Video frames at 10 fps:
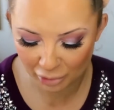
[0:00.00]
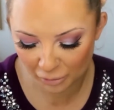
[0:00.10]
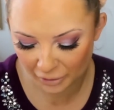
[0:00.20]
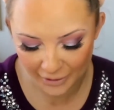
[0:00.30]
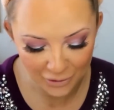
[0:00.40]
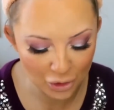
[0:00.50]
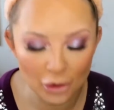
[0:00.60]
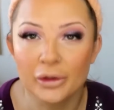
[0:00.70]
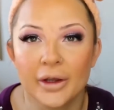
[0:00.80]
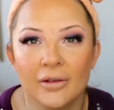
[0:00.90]
Probably
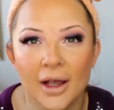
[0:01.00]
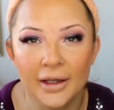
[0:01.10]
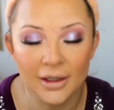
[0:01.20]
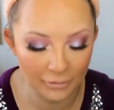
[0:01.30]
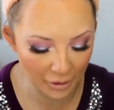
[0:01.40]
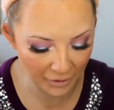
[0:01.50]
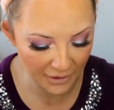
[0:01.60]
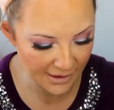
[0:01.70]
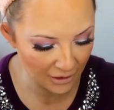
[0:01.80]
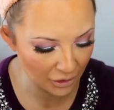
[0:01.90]
nothing like it, but
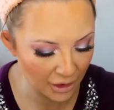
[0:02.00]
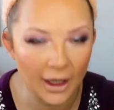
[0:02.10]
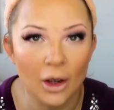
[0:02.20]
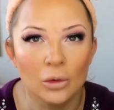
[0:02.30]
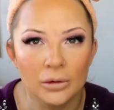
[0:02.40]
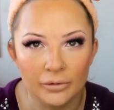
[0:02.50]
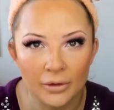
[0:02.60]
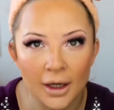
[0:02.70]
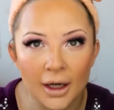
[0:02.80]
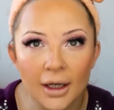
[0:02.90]
because I couldn't get hold of
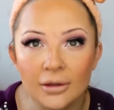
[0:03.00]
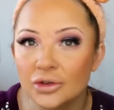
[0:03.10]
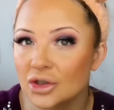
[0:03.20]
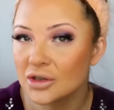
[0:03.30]
that, I'll